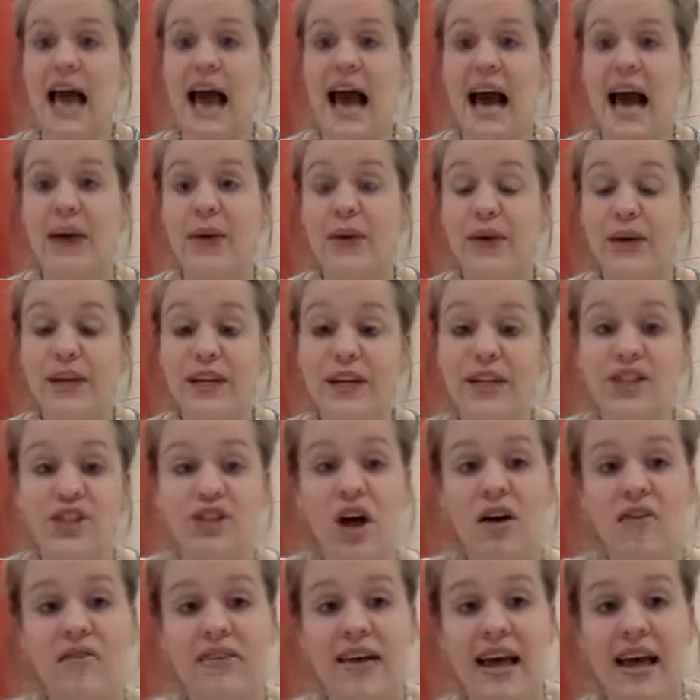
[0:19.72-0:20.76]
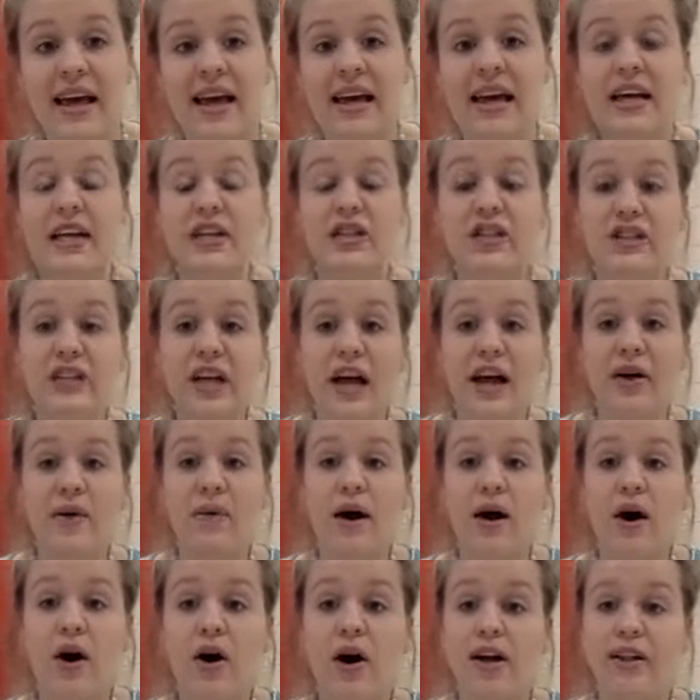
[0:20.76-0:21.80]
how we're going to solve it.
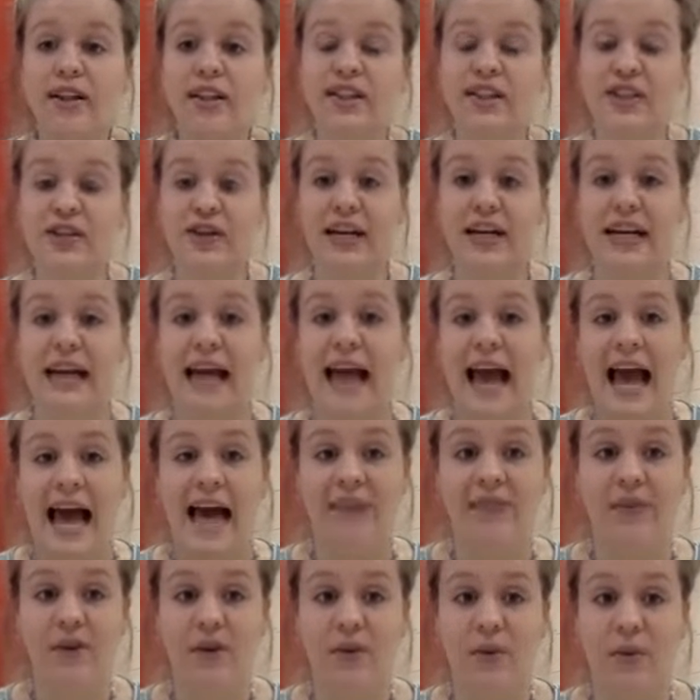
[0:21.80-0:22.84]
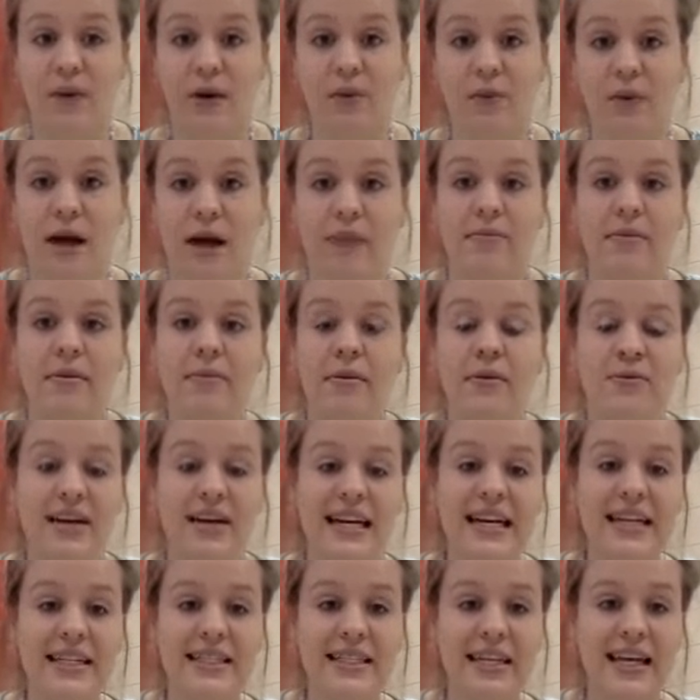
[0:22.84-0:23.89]
So on the screen, I have our word problem. We'll
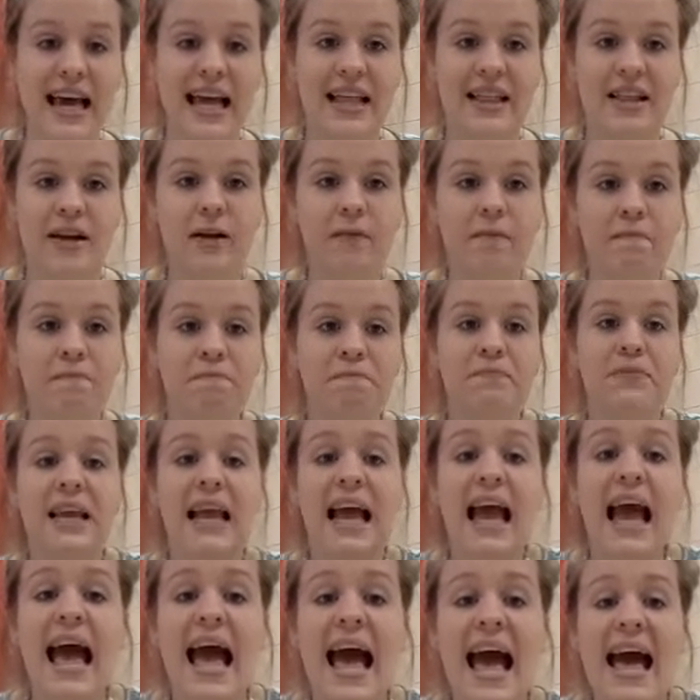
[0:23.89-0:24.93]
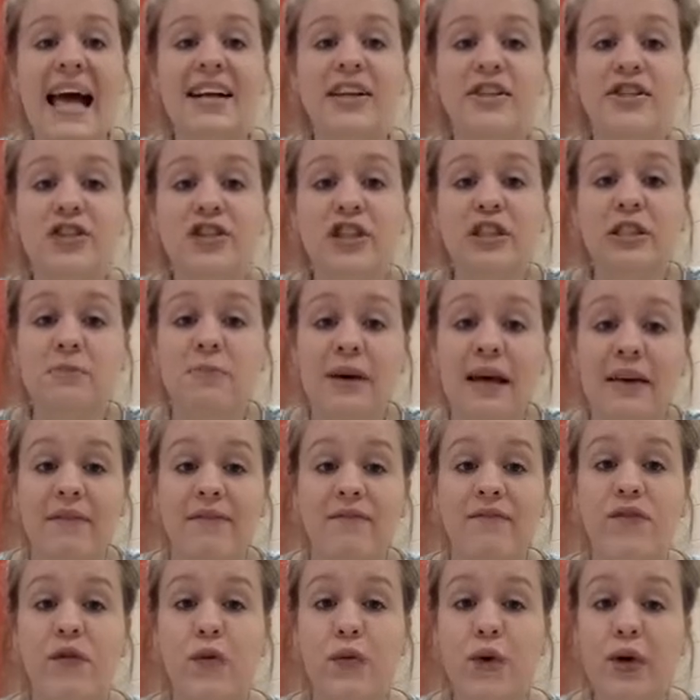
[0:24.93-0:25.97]
read it together. Hector spent
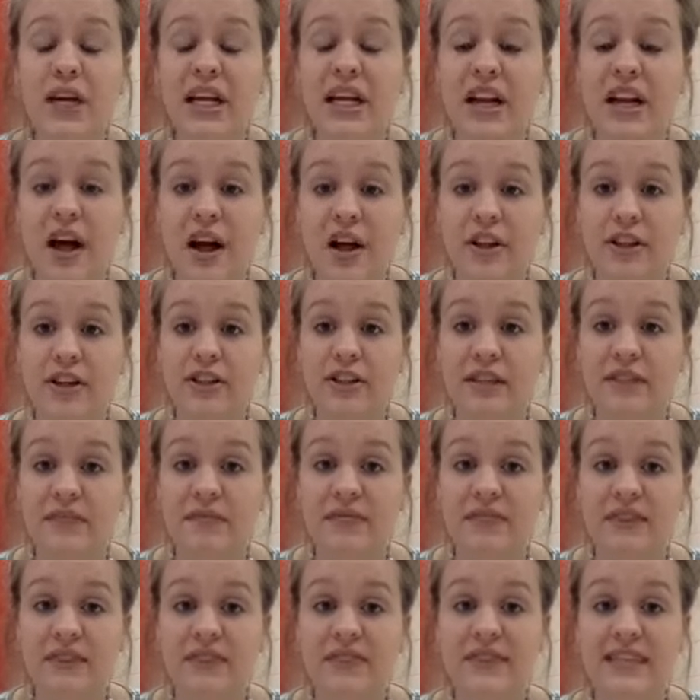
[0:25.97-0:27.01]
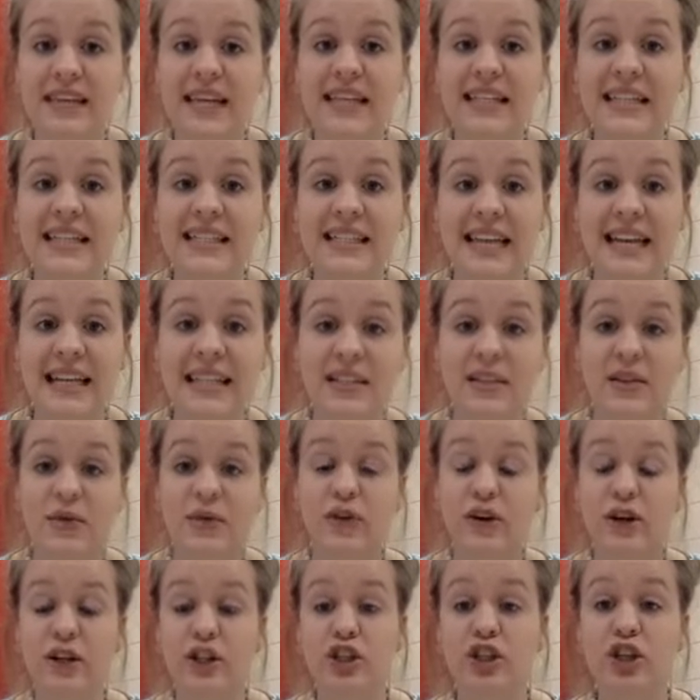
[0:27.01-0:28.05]
$40.15
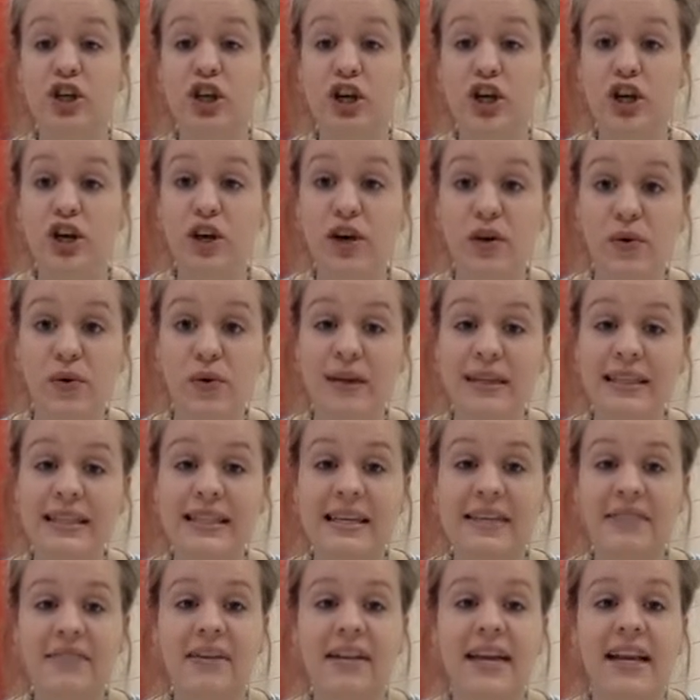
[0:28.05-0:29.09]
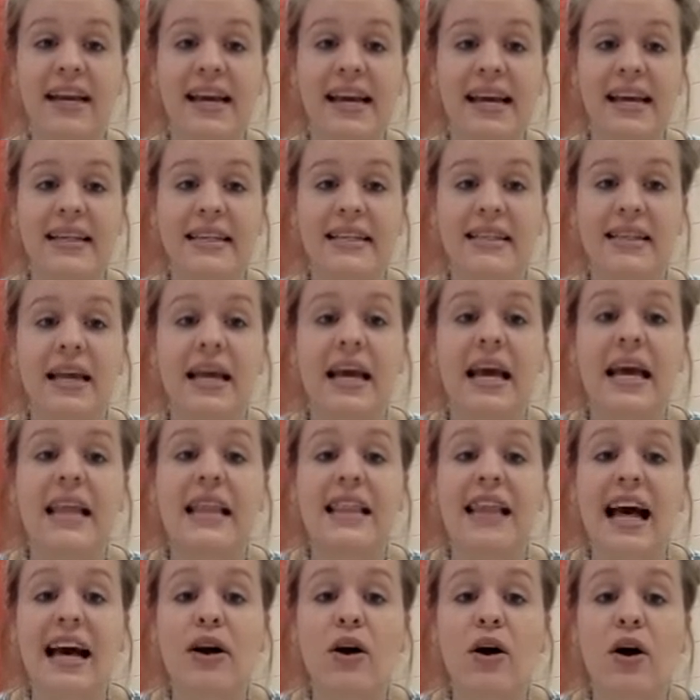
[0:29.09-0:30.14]
for 2 DVDs
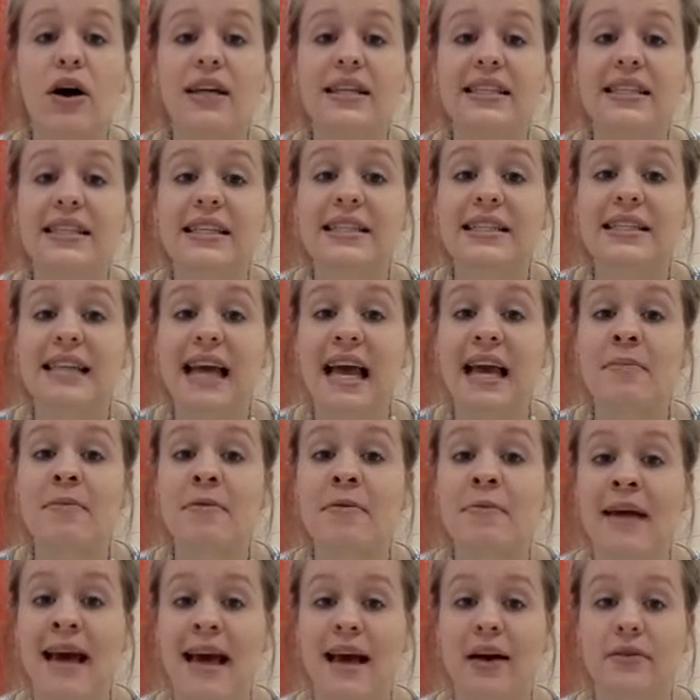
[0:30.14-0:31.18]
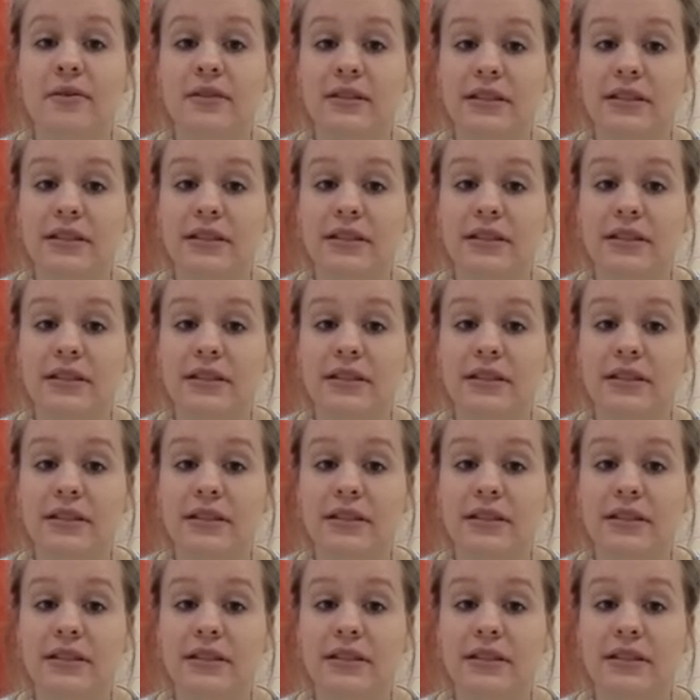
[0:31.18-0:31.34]
that cost the same amount.